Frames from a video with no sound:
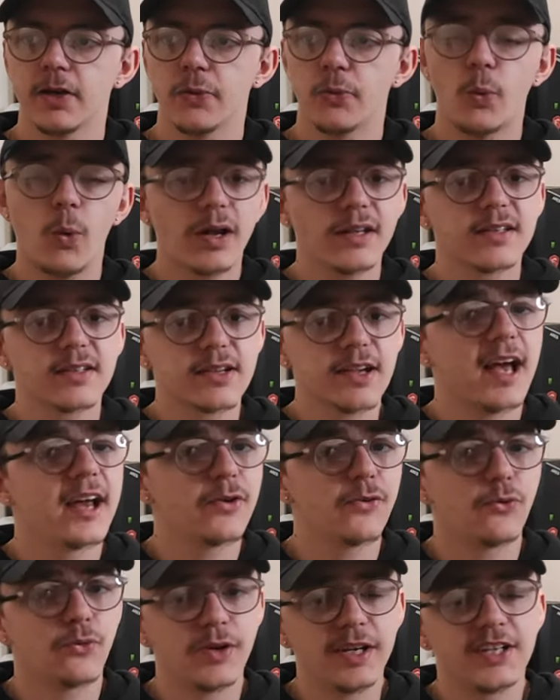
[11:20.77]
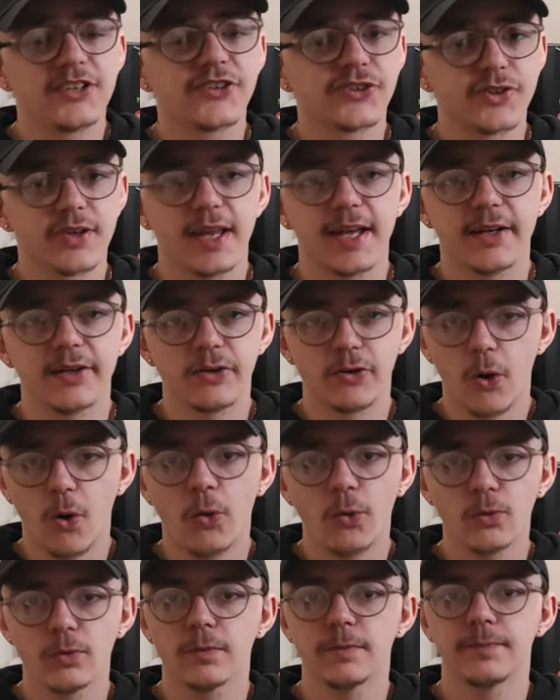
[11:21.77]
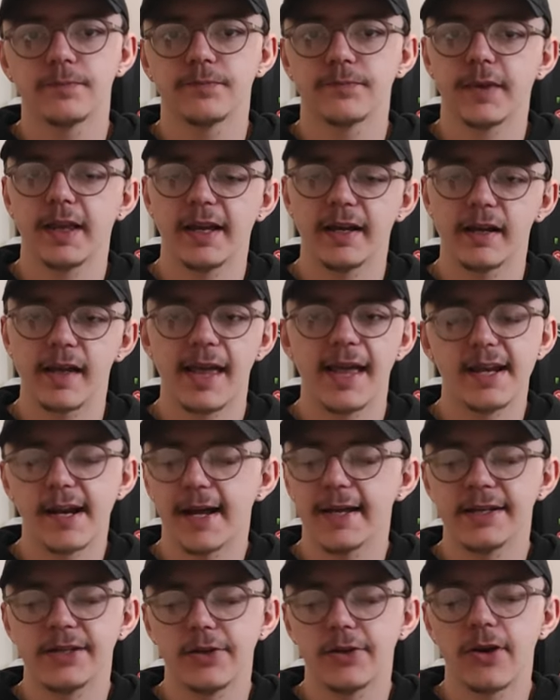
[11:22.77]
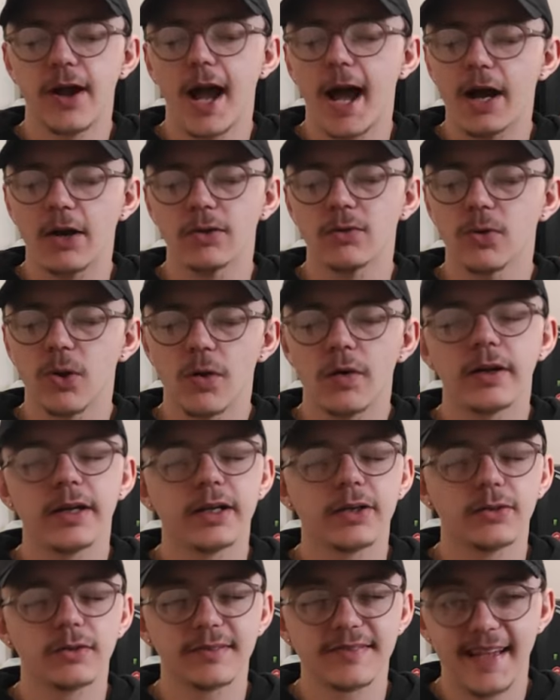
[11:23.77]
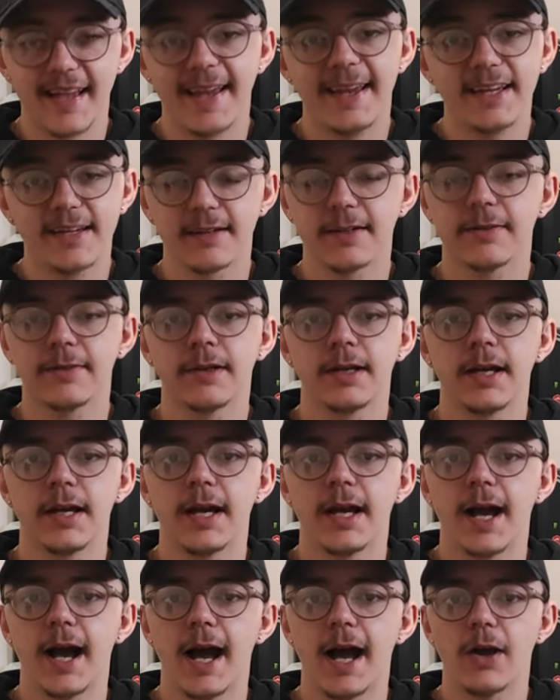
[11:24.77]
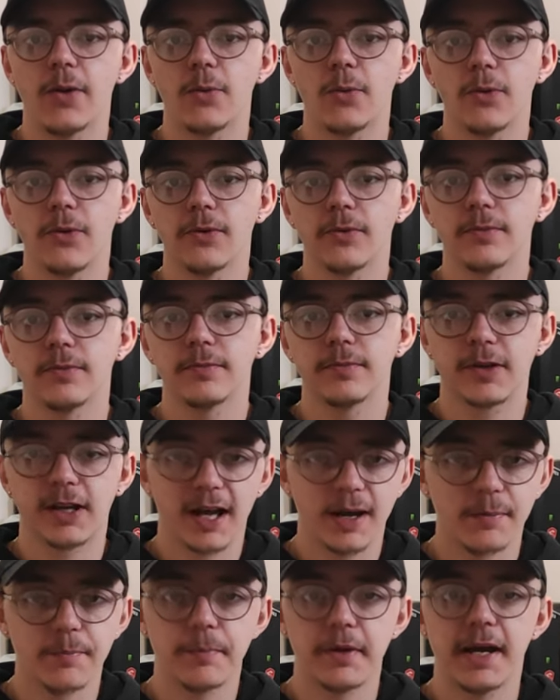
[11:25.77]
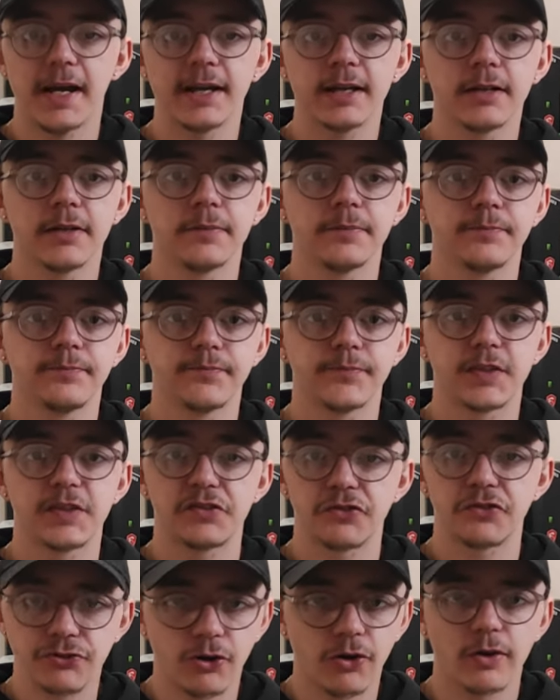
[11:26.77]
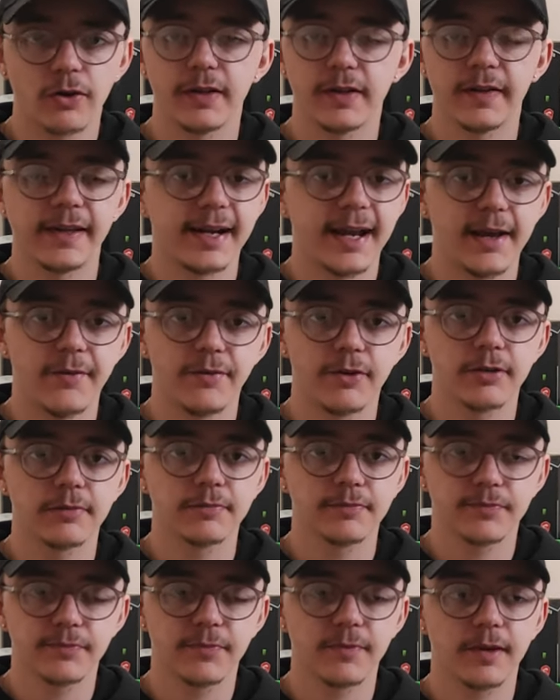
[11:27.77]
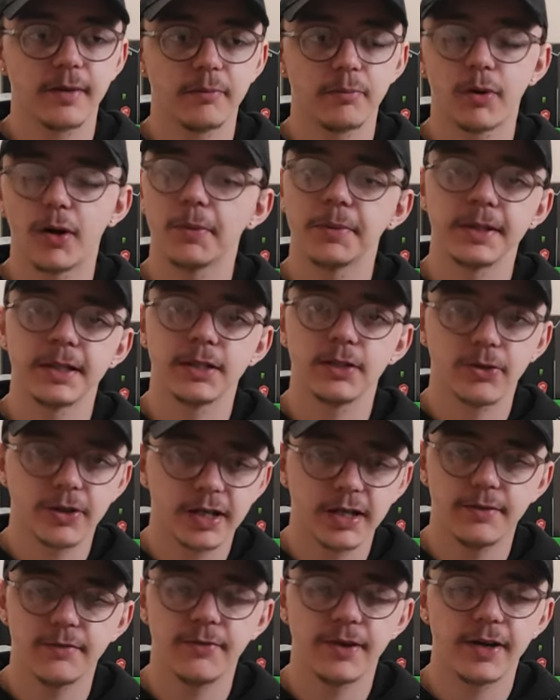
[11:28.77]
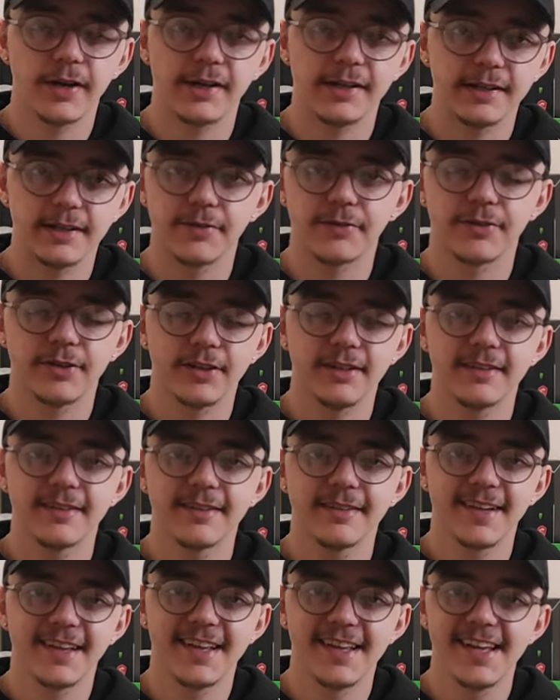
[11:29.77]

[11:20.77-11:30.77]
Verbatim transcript: once I reach that goal, again, I don't know how long it'll take. I will come back stronger than ever, probably looking very different,